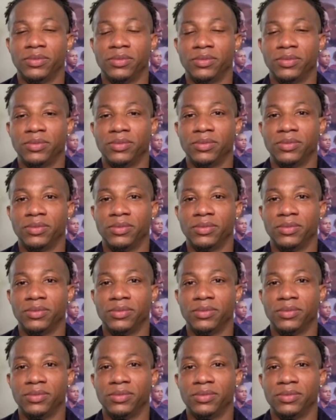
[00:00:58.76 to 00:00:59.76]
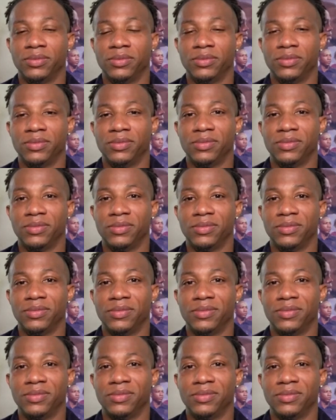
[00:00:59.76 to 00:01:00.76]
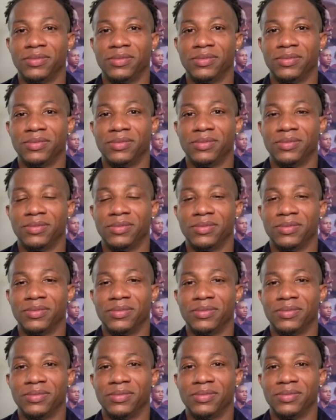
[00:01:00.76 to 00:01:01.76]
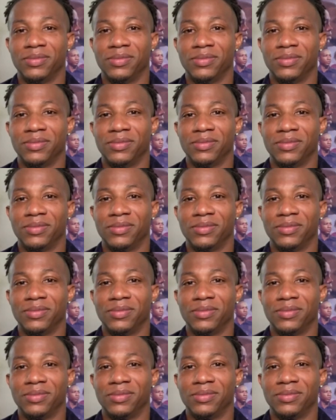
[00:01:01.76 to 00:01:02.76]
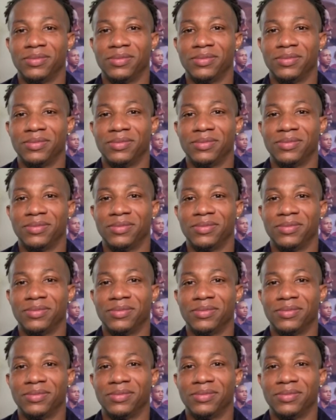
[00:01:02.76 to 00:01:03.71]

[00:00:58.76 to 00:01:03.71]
No words are spoken by the person on screen.